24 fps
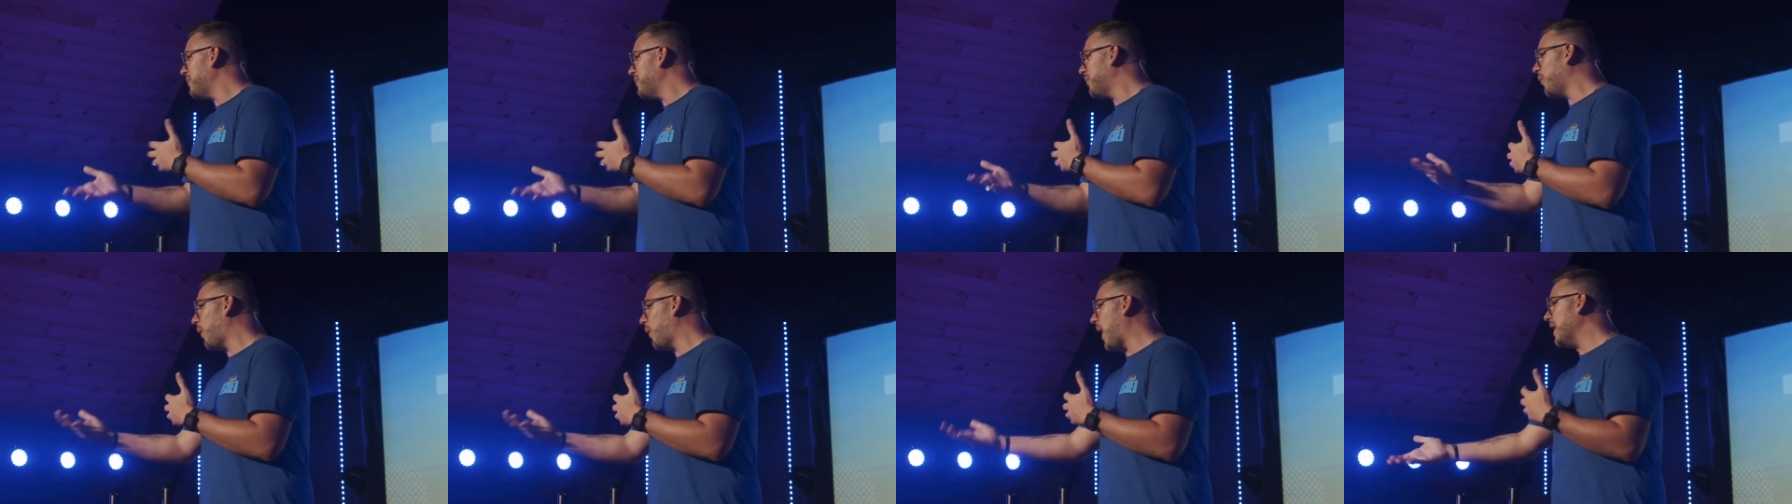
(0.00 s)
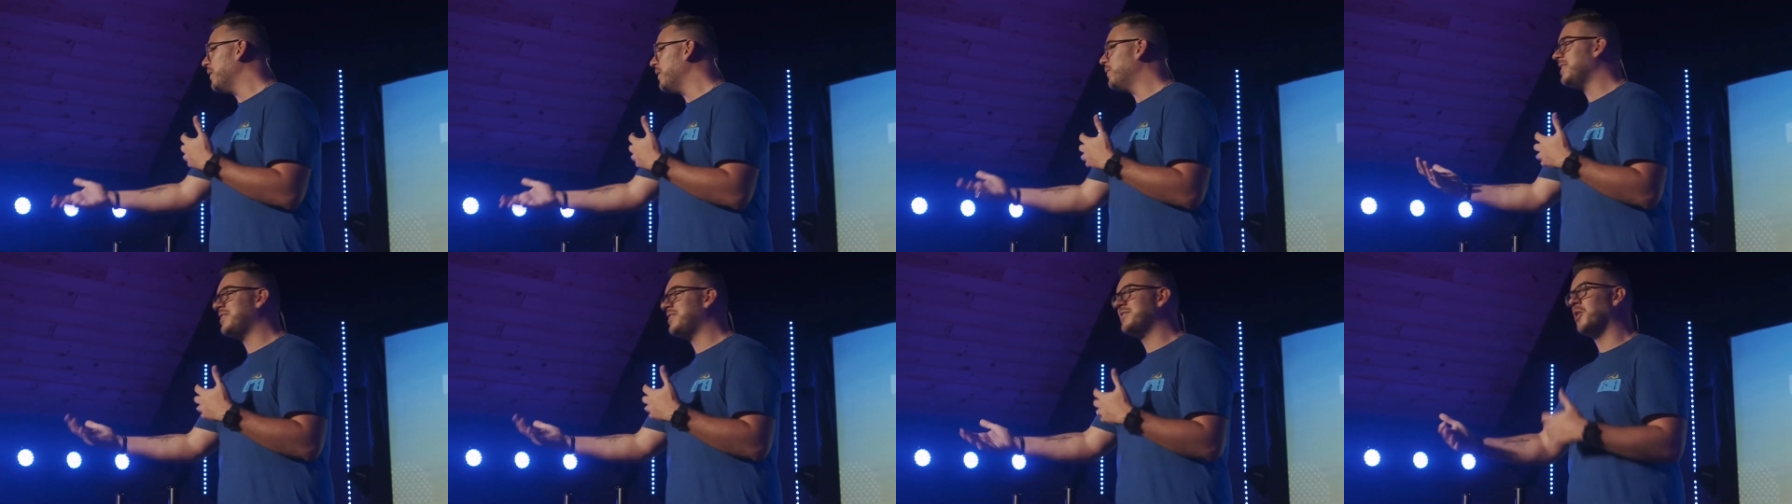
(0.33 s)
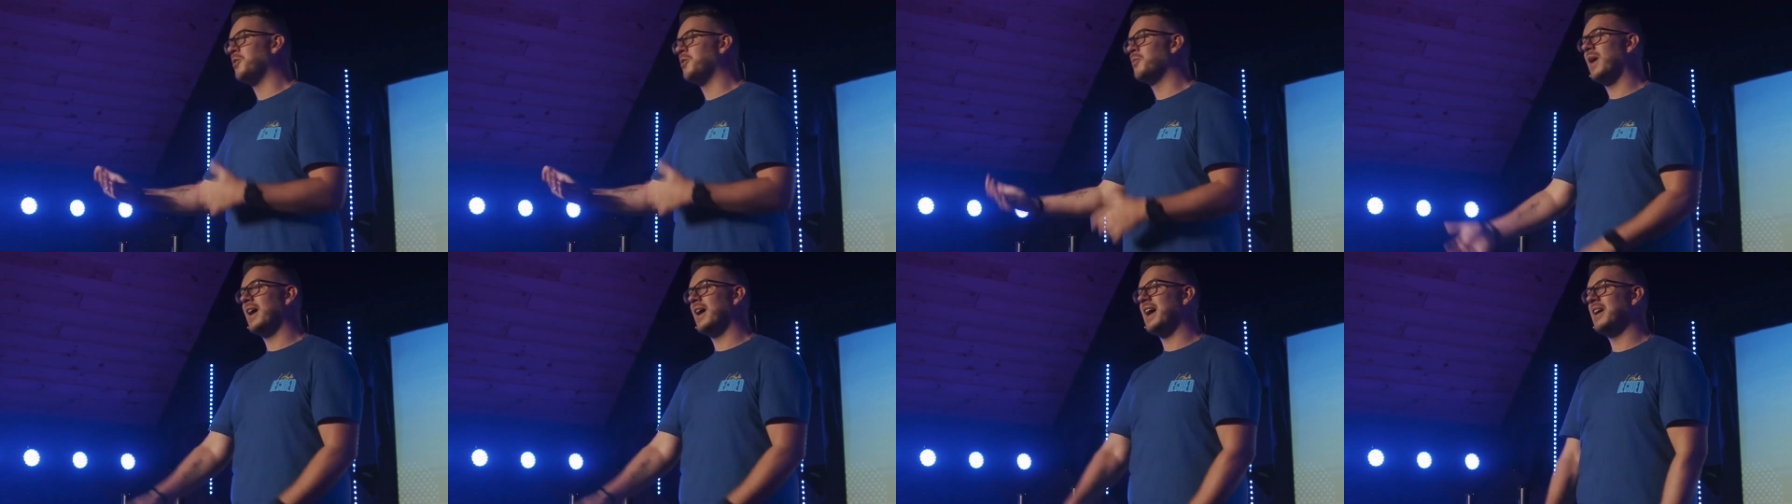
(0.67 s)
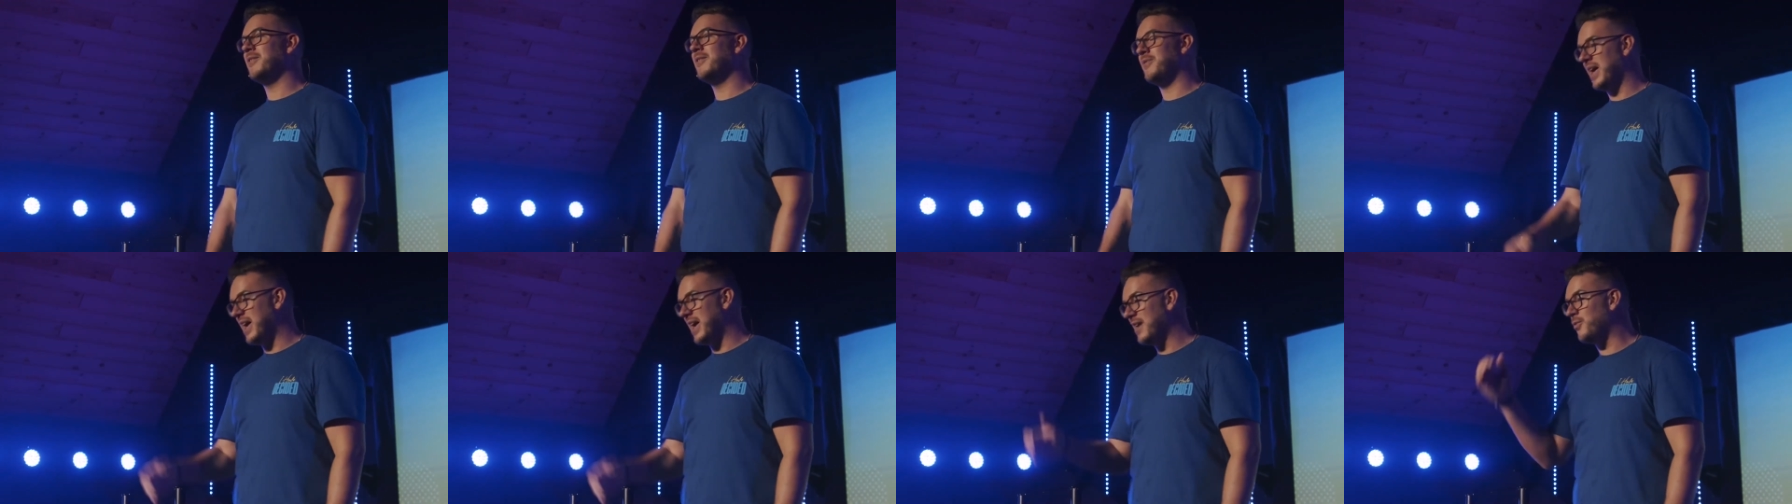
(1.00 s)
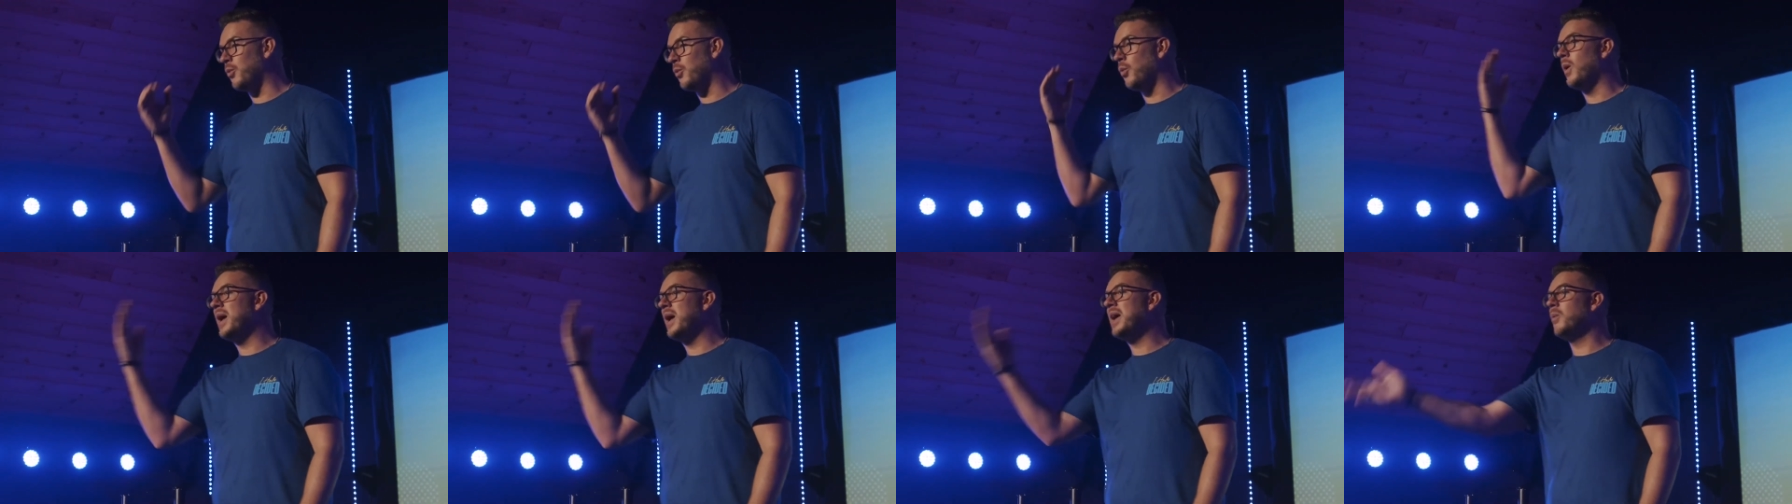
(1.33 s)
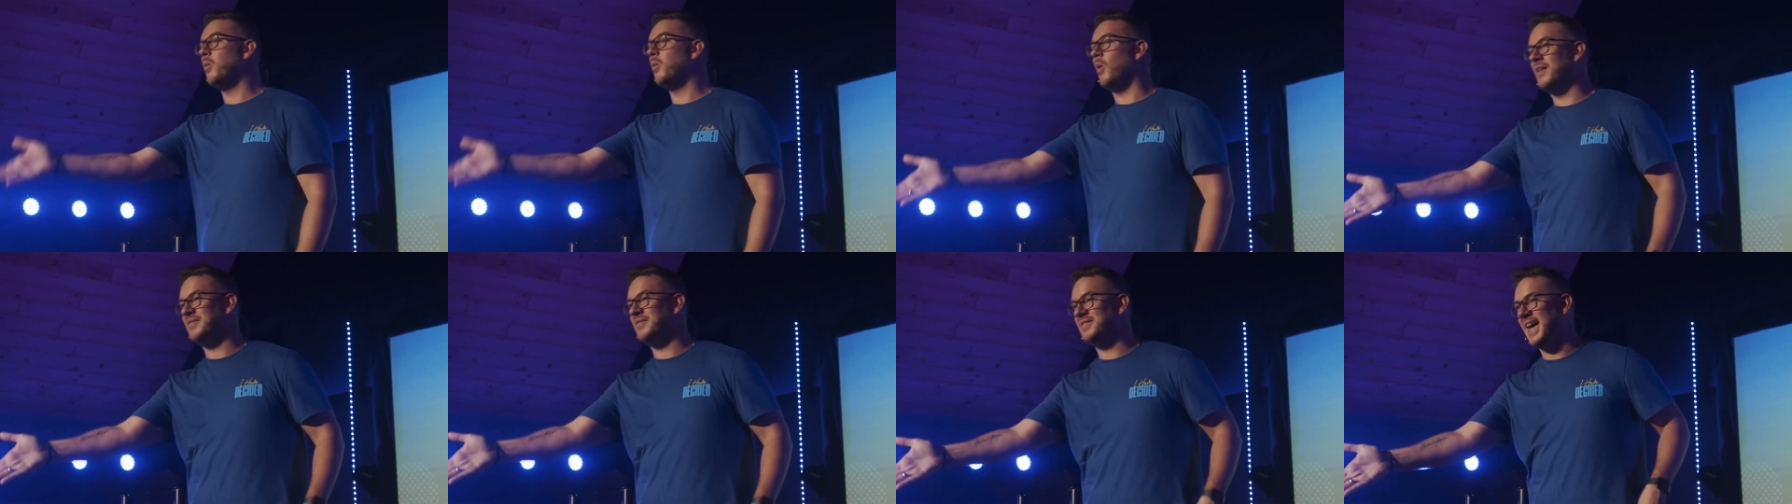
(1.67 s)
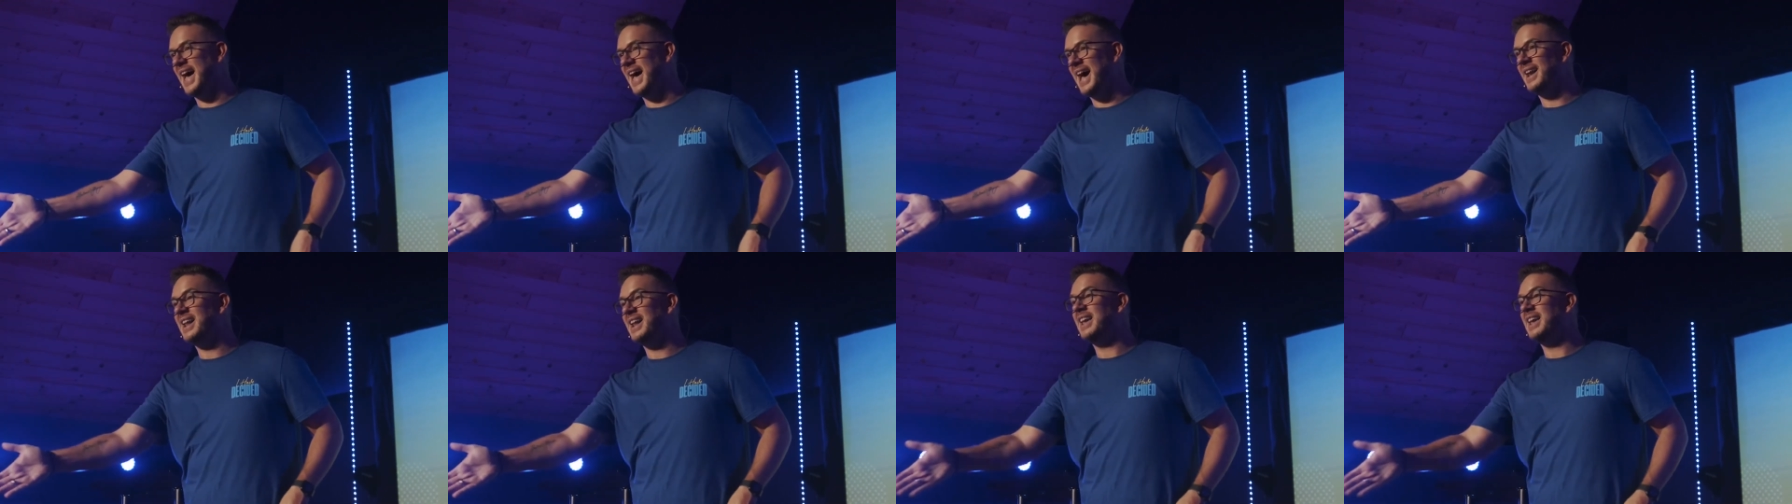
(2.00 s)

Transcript: why do we so, if, if we want that,